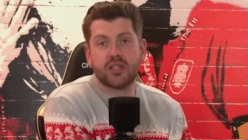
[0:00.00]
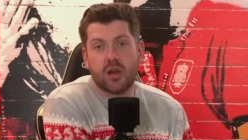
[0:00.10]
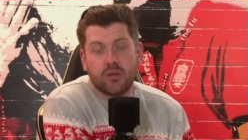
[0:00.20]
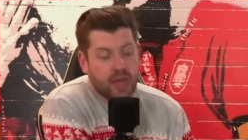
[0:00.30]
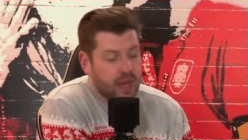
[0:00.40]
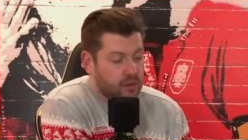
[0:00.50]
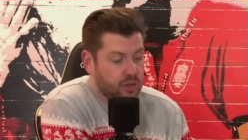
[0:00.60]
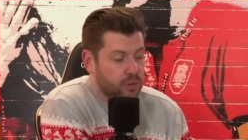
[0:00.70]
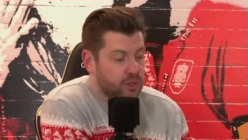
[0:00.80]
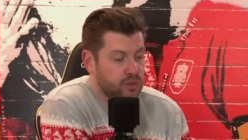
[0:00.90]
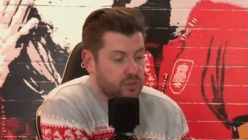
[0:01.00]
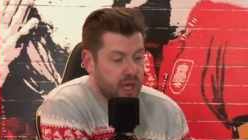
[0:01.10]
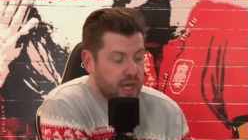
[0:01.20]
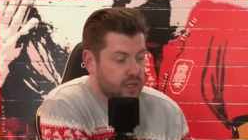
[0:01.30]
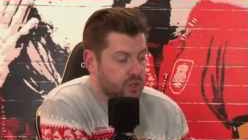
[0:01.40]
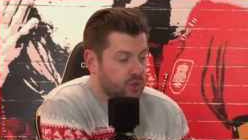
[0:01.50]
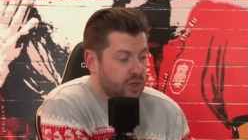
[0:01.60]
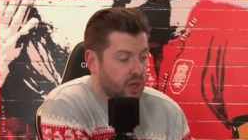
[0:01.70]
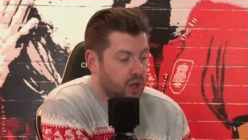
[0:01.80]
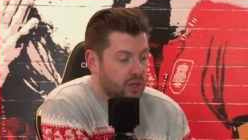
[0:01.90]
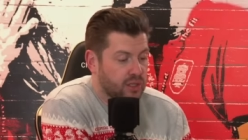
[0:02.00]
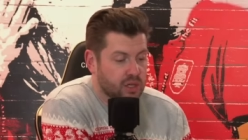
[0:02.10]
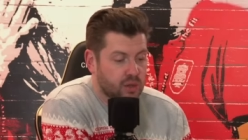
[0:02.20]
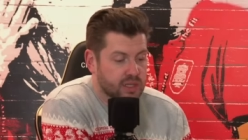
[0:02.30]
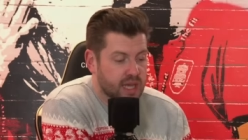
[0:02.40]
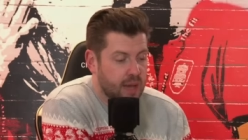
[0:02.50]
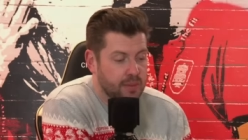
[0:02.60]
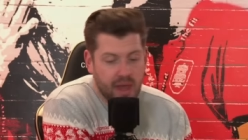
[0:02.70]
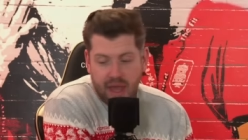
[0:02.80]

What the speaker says: So yeah, come and join along this whole time.